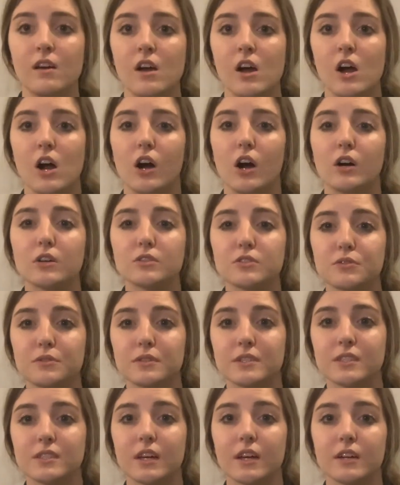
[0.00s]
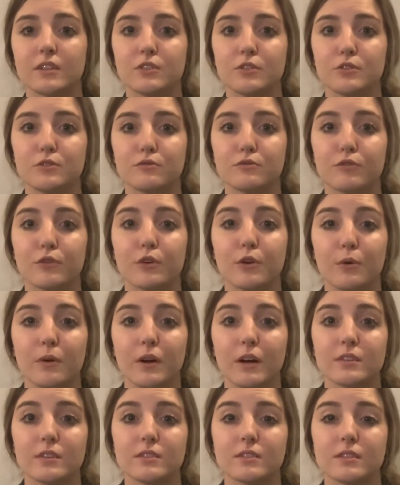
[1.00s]
Also, a side note for
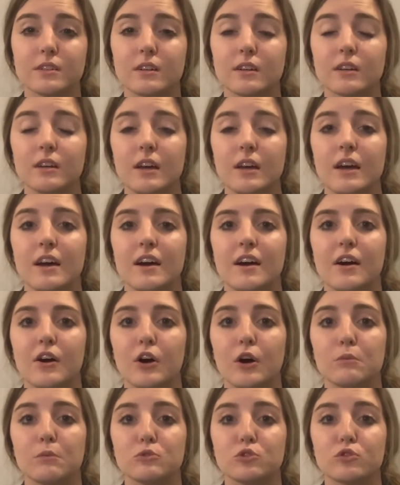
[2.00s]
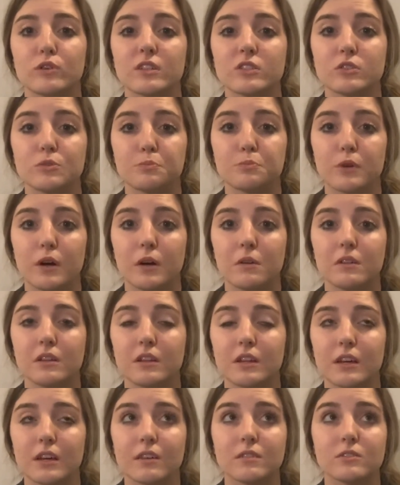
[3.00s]
Kwanzaa, you guys are probably
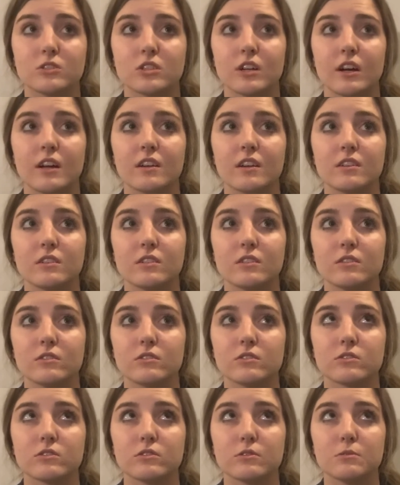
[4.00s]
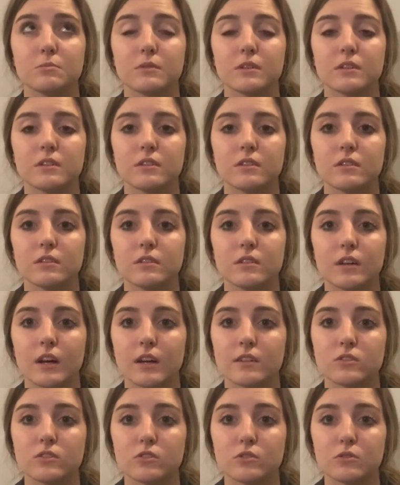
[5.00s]
like, Shannon, you're stupid. It has
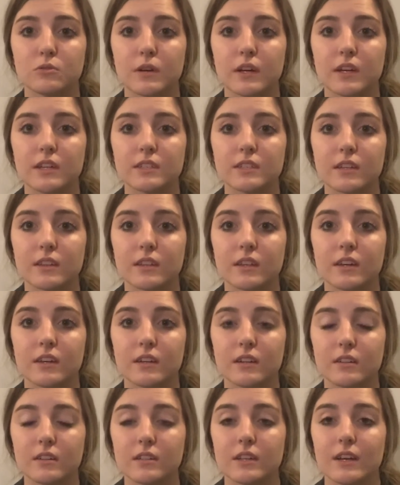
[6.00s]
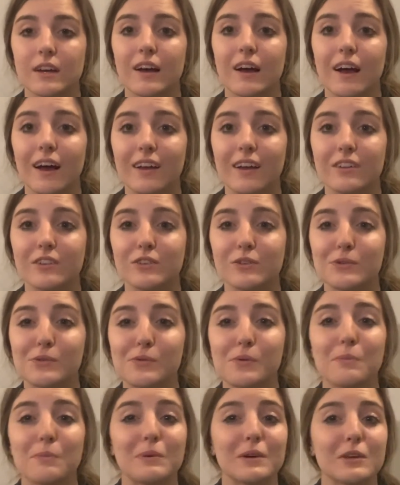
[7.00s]
2 A's at the end. I know,
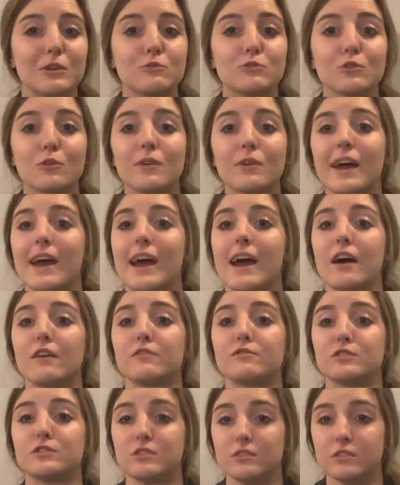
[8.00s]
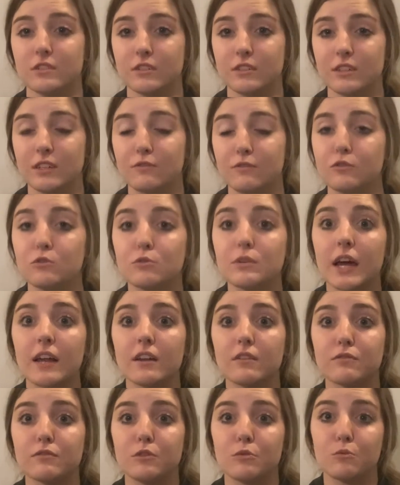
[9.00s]
but you don't have to, if you can if
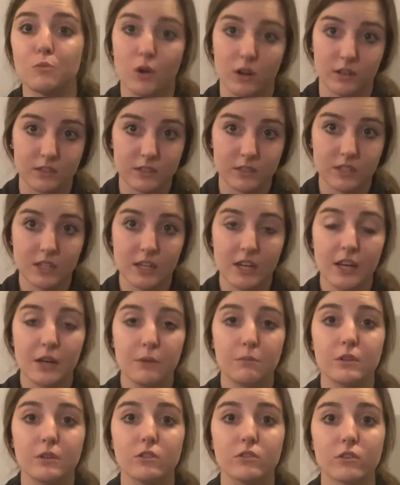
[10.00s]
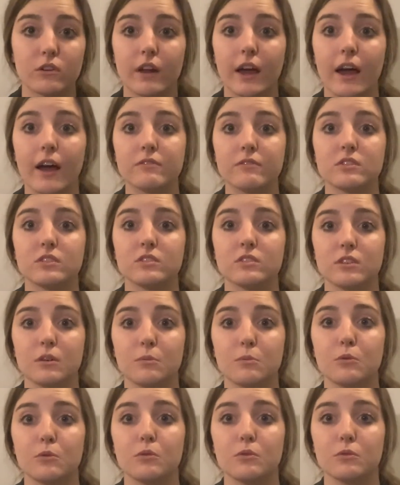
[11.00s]
you want, but you don't have to
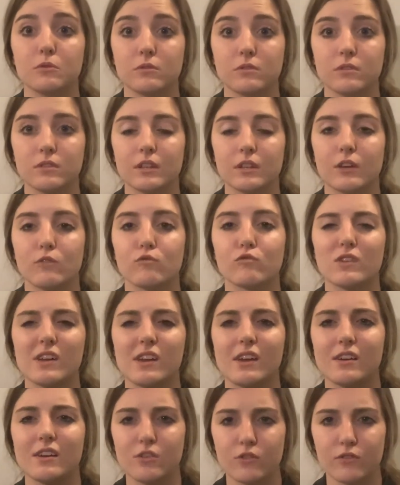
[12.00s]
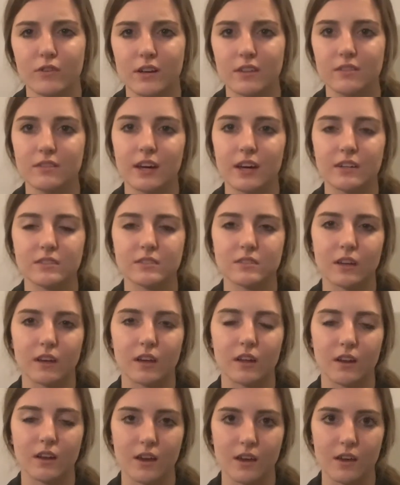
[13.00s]
double, like reiterate that second
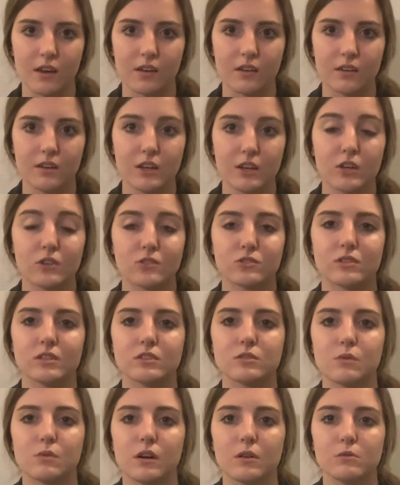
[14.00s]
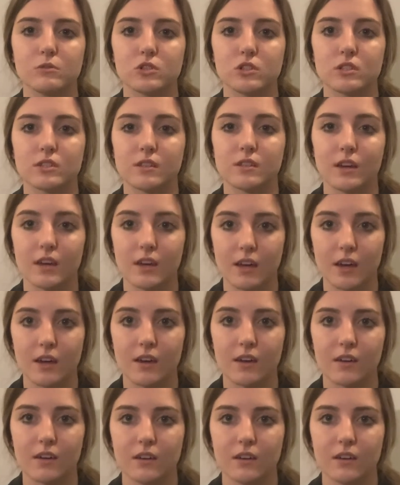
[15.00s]
A. So that's why I was just saying A.